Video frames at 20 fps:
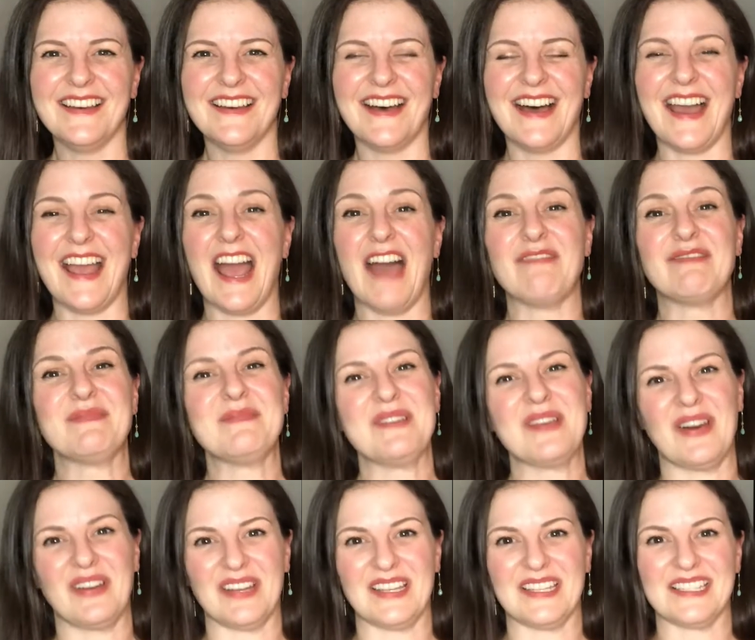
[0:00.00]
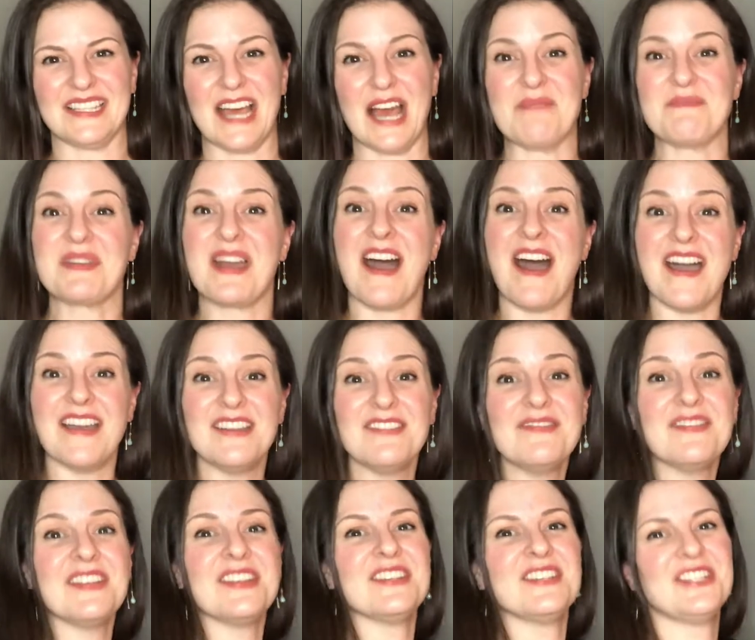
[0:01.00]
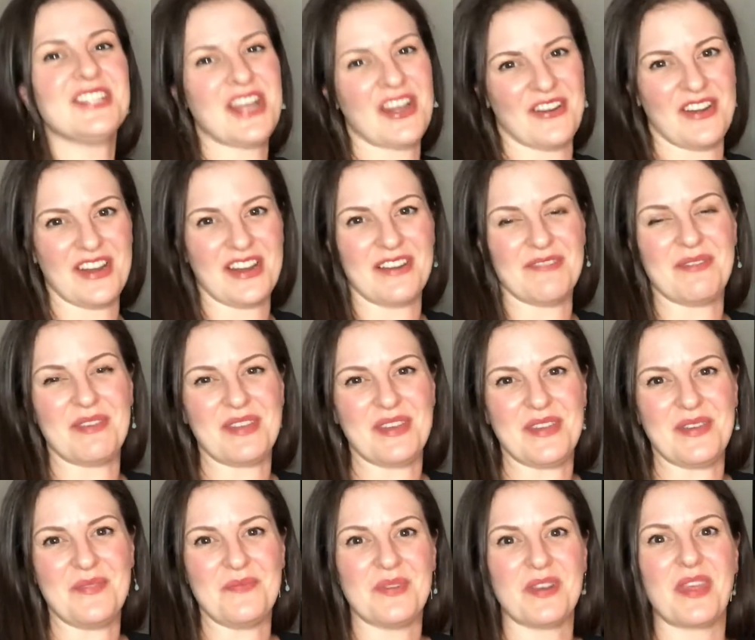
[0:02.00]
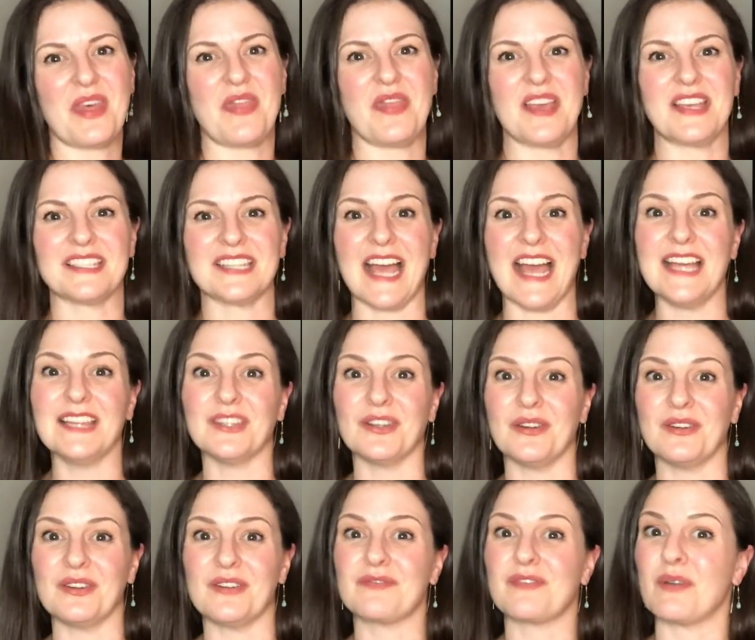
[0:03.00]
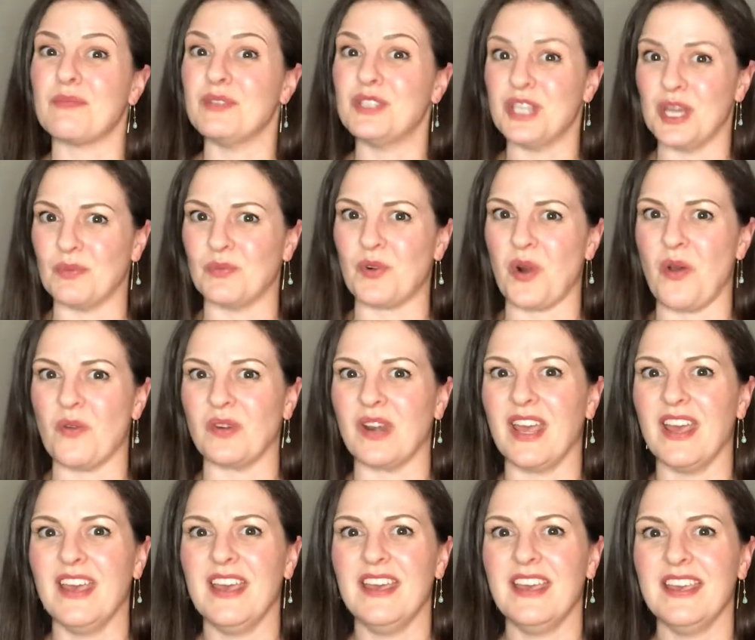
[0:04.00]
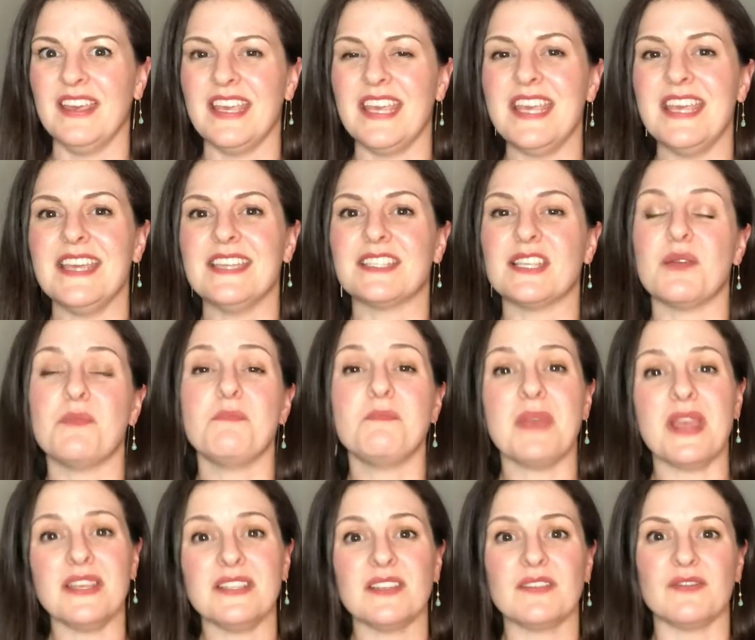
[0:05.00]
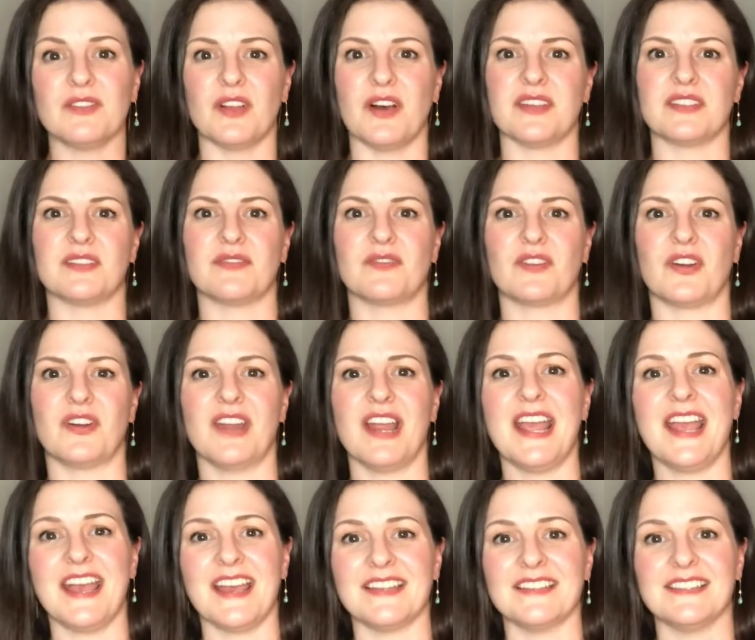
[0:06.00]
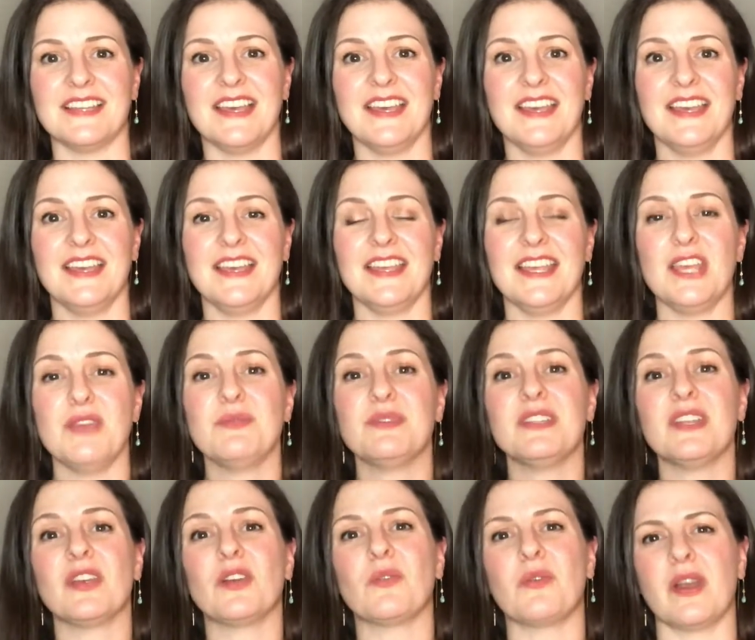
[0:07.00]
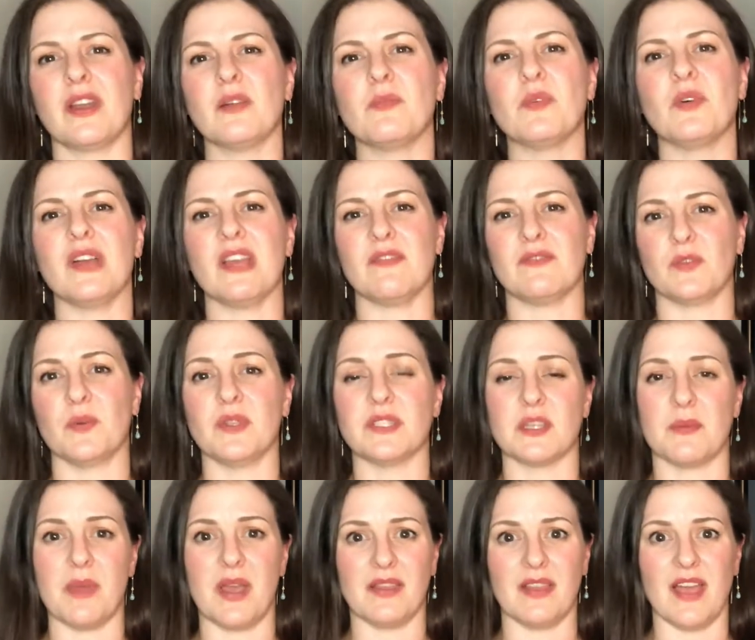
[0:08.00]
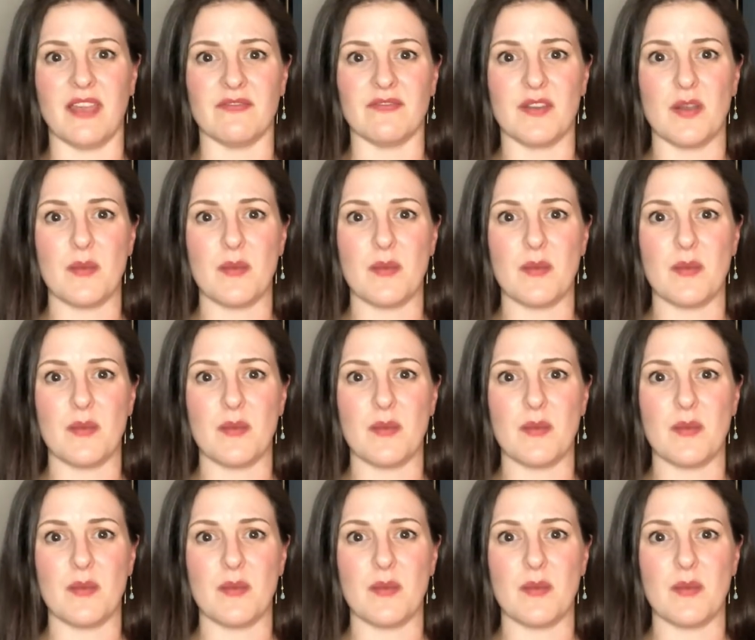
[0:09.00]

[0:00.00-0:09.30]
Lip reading: I have to be honest, I'm kind of sharing with you one of the things I learned from Jim Rohn. He is an amazing philosopher and he was an incredible influence on my life.